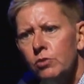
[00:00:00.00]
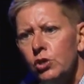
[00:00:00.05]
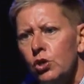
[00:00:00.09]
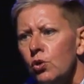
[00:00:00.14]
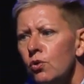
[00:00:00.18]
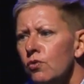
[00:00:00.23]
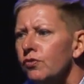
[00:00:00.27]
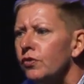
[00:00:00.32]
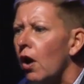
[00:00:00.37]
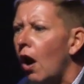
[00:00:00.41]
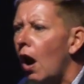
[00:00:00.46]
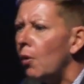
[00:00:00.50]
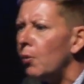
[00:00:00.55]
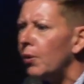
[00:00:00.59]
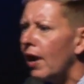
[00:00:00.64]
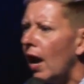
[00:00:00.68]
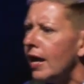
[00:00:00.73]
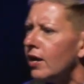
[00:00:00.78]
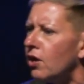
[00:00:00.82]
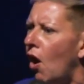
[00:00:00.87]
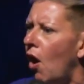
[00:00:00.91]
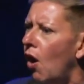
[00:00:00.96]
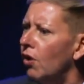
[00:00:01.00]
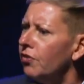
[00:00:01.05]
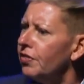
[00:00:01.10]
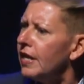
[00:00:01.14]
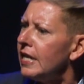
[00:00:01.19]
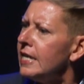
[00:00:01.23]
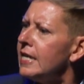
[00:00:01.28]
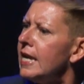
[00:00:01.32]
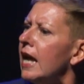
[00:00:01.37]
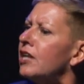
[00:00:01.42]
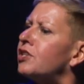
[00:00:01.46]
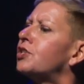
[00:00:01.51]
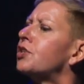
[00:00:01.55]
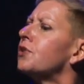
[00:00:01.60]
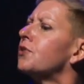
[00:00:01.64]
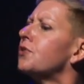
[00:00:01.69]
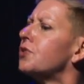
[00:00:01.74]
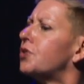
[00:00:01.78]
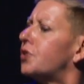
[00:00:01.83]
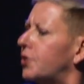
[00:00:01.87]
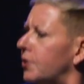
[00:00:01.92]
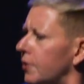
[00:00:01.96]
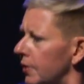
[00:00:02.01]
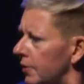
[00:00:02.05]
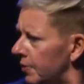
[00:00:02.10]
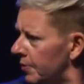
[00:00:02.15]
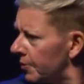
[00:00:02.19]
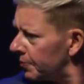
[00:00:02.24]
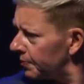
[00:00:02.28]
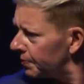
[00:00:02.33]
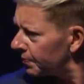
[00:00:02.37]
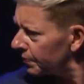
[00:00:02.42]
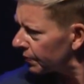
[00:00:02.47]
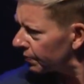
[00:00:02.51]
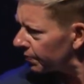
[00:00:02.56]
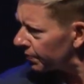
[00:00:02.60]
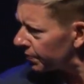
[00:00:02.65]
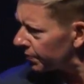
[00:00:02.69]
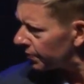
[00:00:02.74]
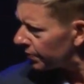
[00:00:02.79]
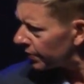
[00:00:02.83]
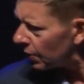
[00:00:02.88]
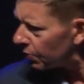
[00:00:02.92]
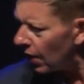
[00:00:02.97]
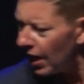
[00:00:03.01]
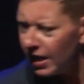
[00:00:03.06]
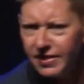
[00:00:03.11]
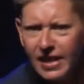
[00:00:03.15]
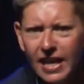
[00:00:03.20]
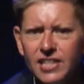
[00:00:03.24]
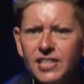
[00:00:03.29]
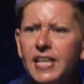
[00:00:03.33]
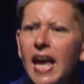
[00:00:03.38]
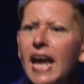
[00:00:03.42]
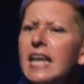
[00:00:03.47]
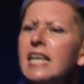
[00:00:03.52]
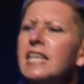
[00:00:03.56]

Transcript: you've got what I call the yesers, right? They say